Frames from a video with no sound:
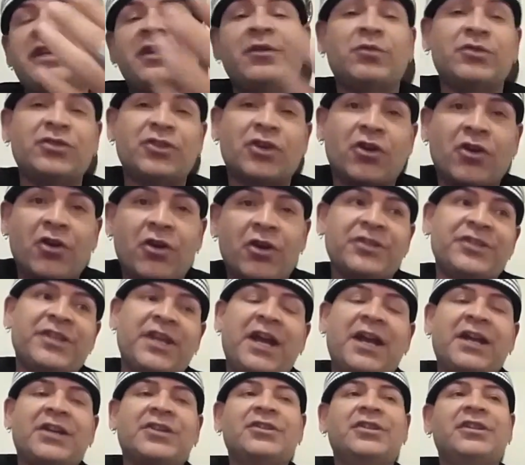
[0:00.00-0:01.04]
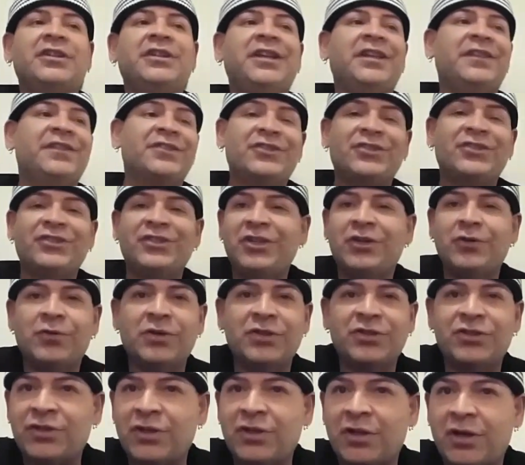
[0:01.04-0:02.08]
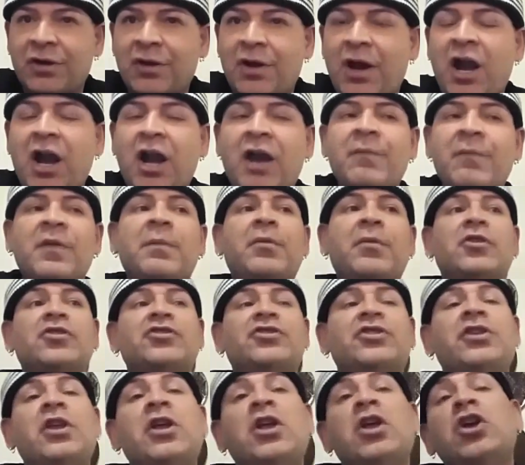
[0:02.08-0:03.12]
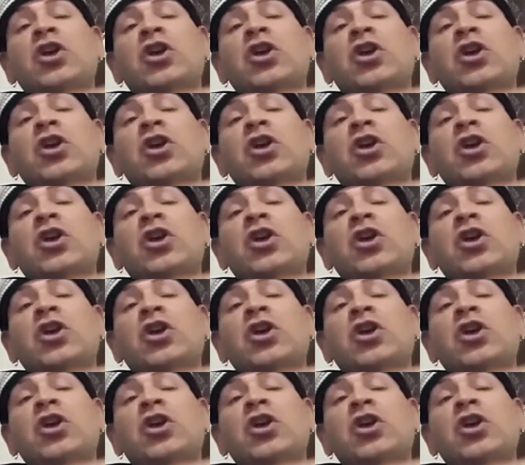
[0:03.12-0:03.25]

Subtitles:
and it was a curse, actually, and the seal was to harm the person.